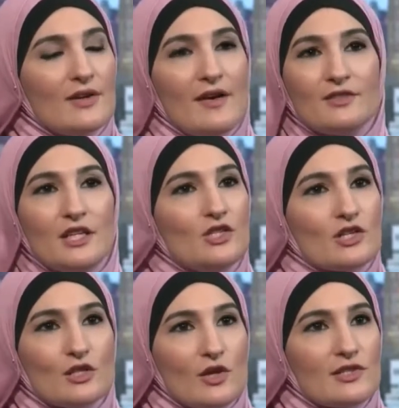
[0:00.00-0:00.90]
after he
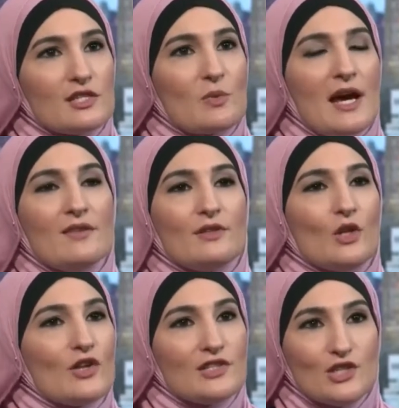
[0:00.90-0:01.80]
just lost his wife and
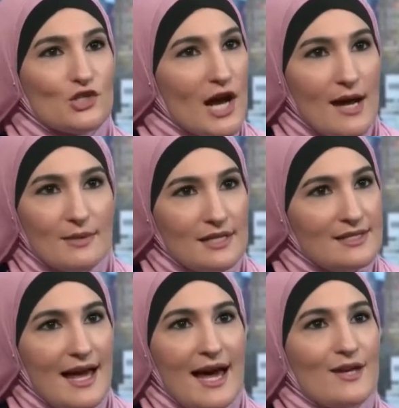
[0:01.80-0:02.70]
lost his job that he's
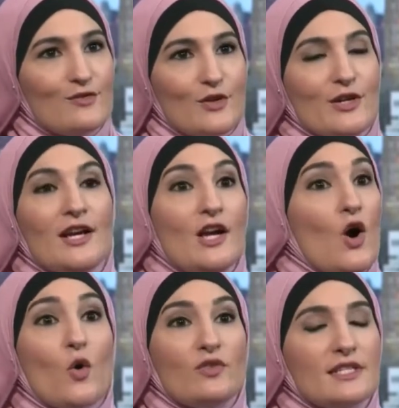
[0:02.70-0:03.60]
had for
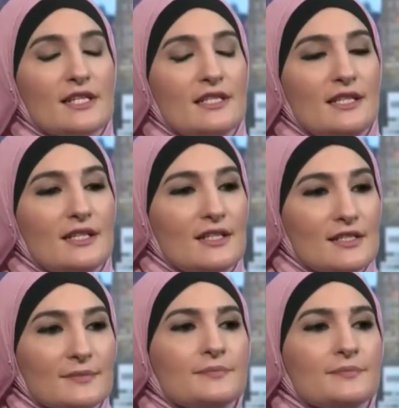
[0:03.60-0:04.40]
over 60 years.